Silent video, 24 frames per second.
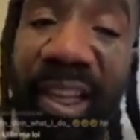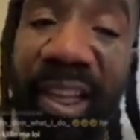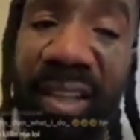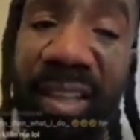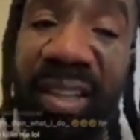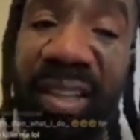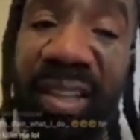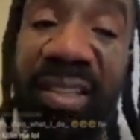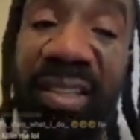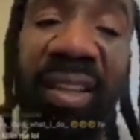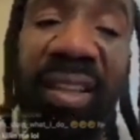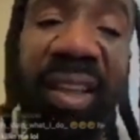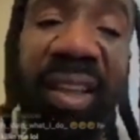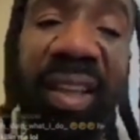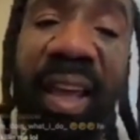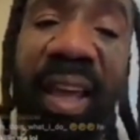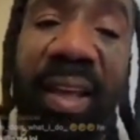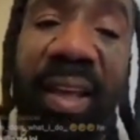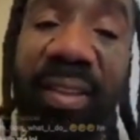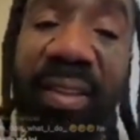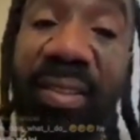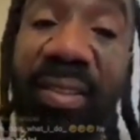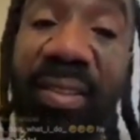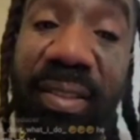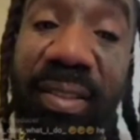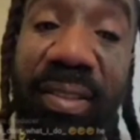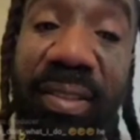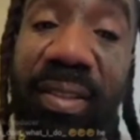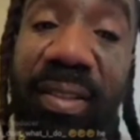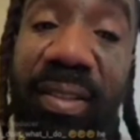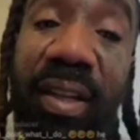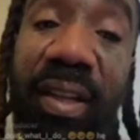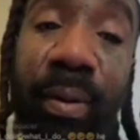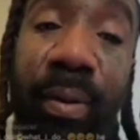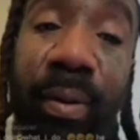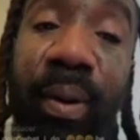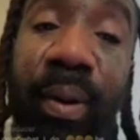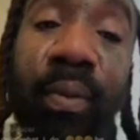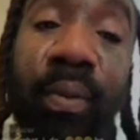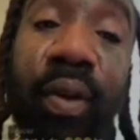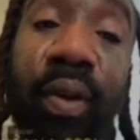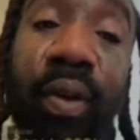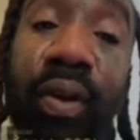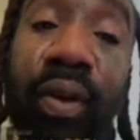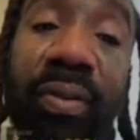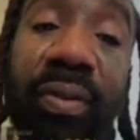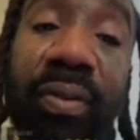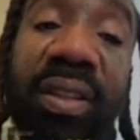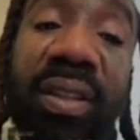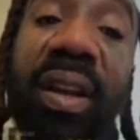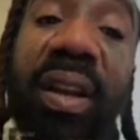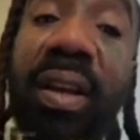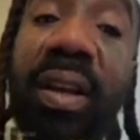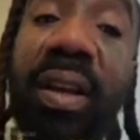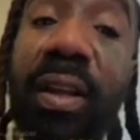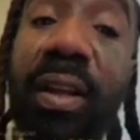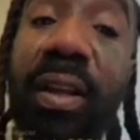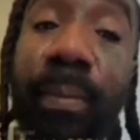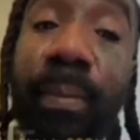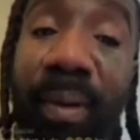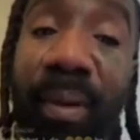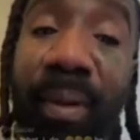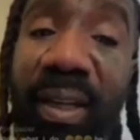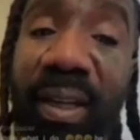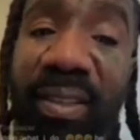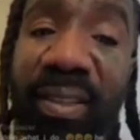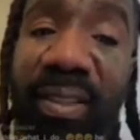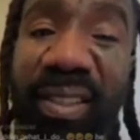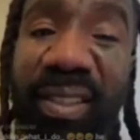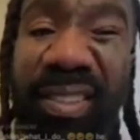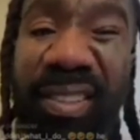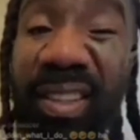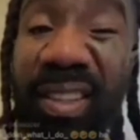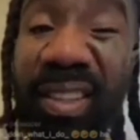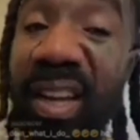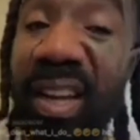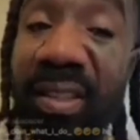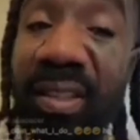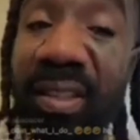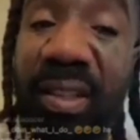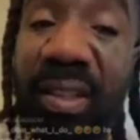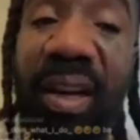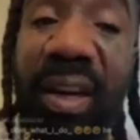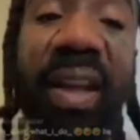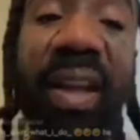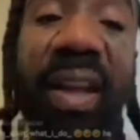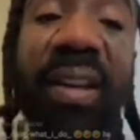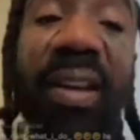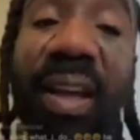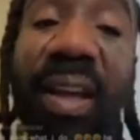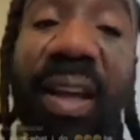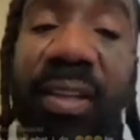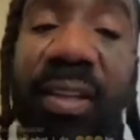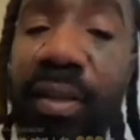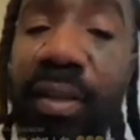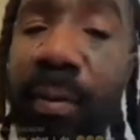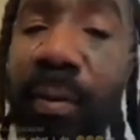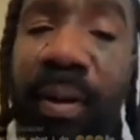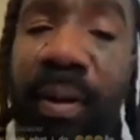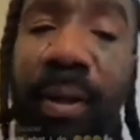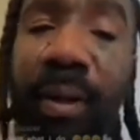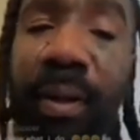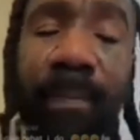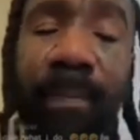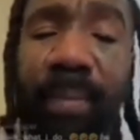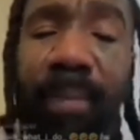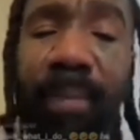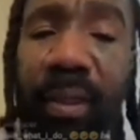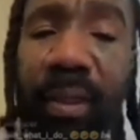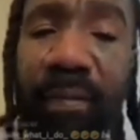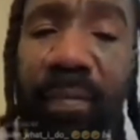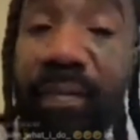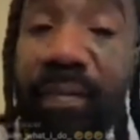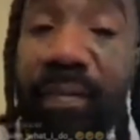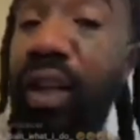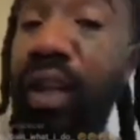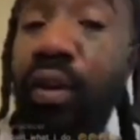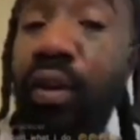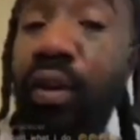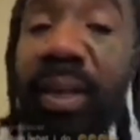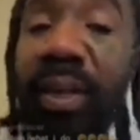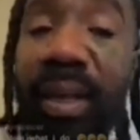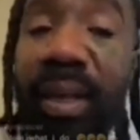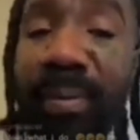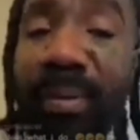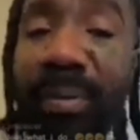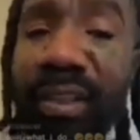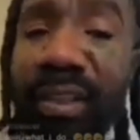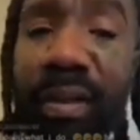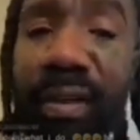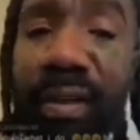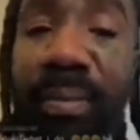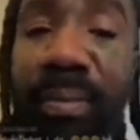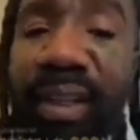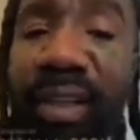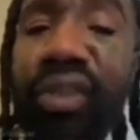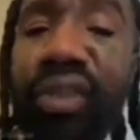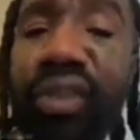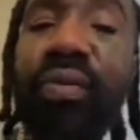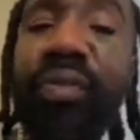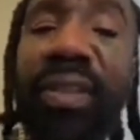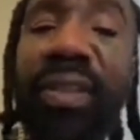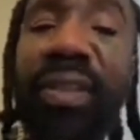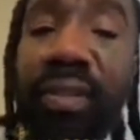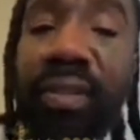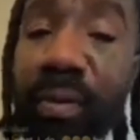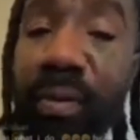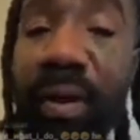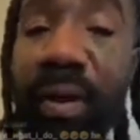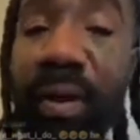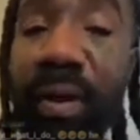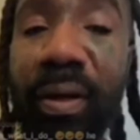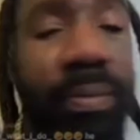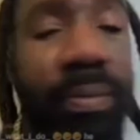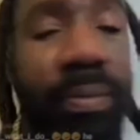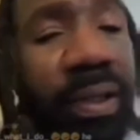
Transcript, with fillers: Cookies and cakes and cinnamon rolls and honey buns and things of that nature, blood. Fuck you keeping so much sweets